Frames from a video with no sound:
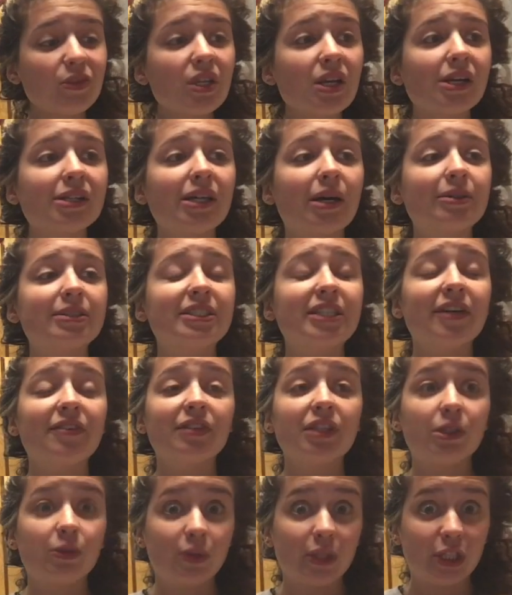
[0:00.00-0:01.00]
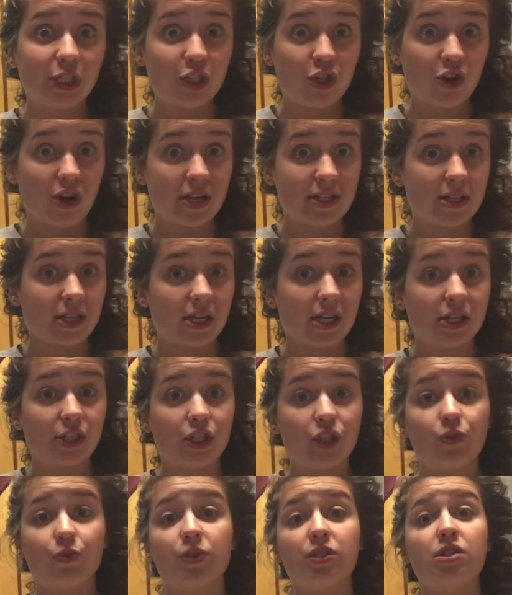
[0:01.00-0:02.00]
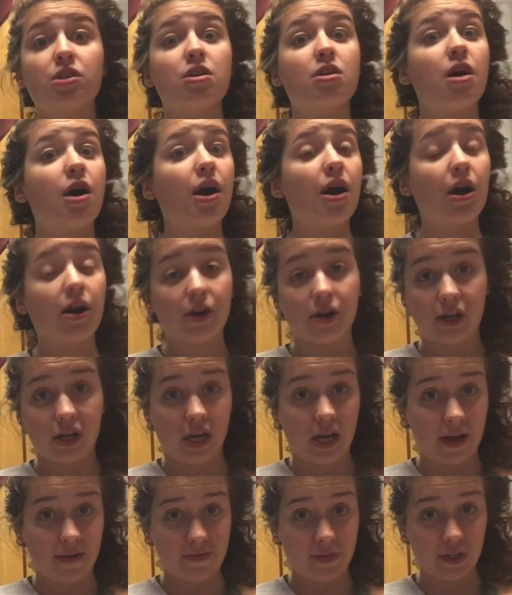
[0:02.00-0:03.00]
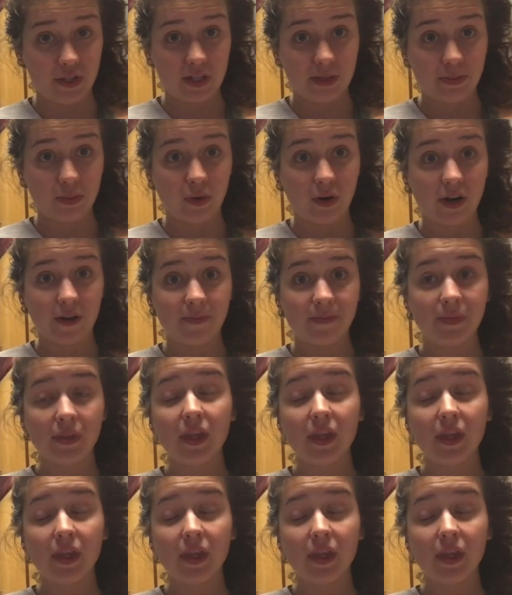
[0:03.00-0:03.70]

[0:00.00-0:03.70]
Because I was definitely really stressed that I just was not going to have the support.